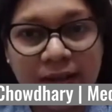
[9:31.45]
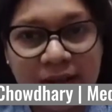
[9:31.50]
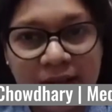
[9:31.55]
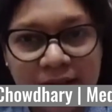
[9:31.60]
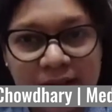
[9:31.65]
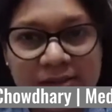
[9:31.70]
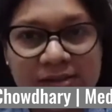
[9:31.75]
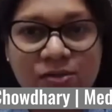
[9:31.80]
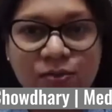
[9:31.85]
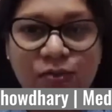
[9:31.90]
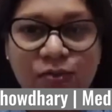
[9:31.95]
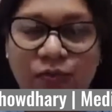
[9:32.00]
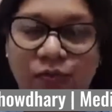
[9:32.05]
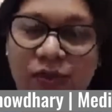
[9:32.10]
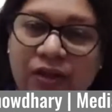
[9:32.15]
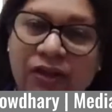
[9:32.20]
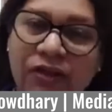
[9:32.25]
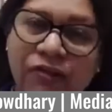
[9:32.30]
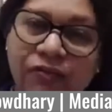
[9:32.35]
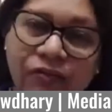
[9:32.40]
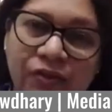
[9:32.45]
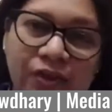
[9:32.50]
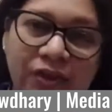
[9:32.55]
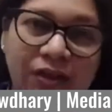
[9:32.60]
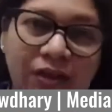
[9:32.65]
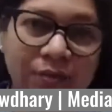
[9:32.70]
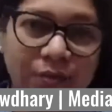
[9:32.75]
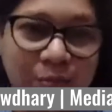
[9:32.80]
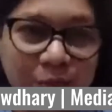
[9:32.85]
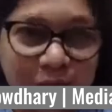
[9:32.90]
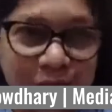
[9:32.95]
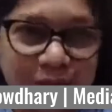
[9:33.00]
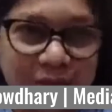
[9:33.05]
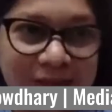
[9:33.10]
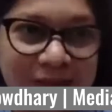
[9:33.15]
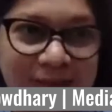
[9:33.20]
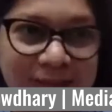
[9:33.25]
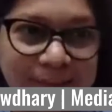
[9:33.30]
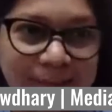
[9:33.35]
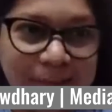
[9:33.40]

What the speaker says: is very important.